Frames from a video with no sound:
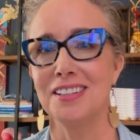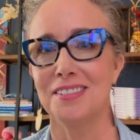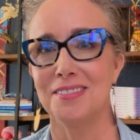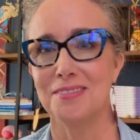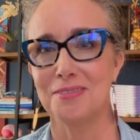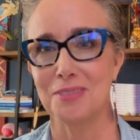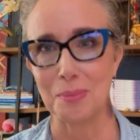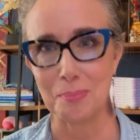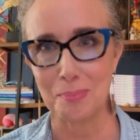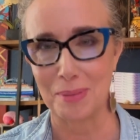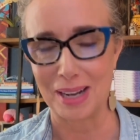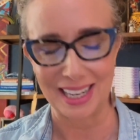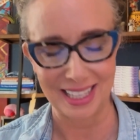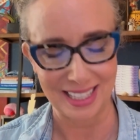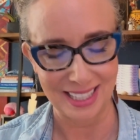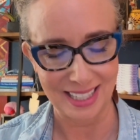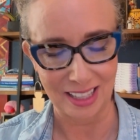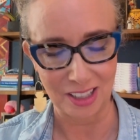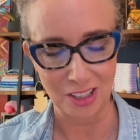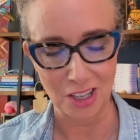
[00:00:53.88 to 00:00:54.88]
From my
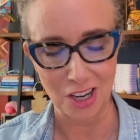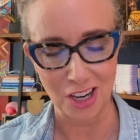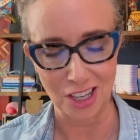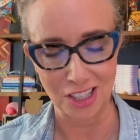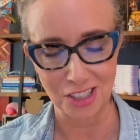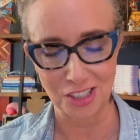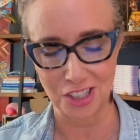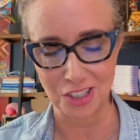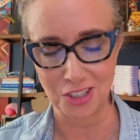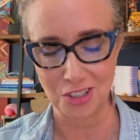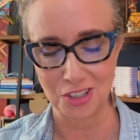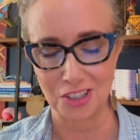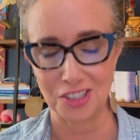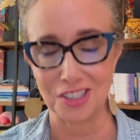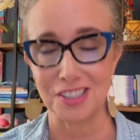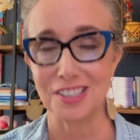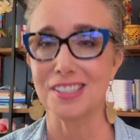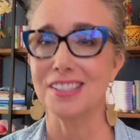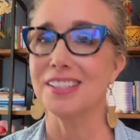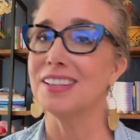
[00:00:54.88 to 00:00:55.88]
yellow heart to
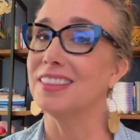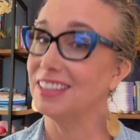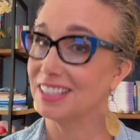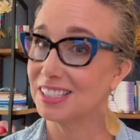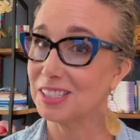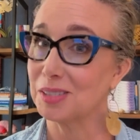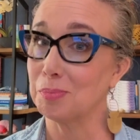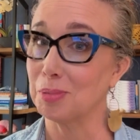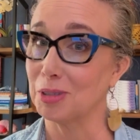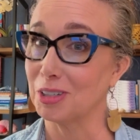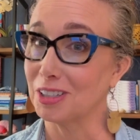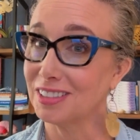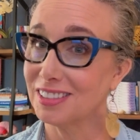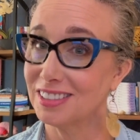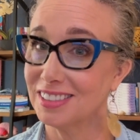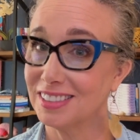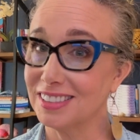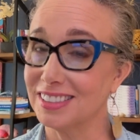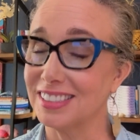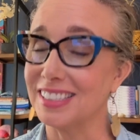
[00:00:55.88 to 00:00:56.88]
yours, this book
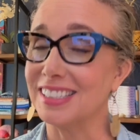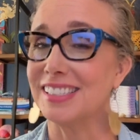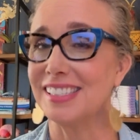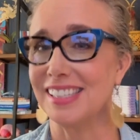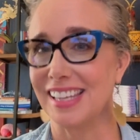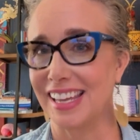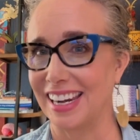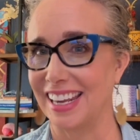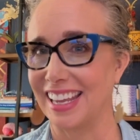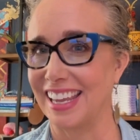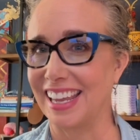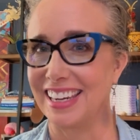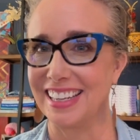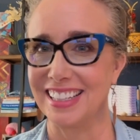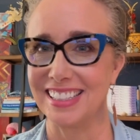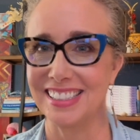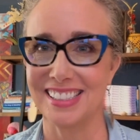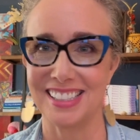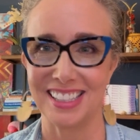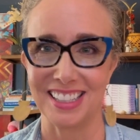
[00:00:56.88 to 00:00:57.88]
is
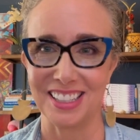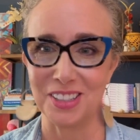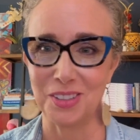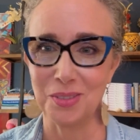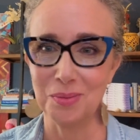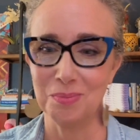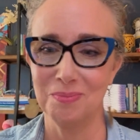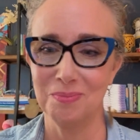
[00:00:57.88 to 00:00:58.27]
dedicated to you.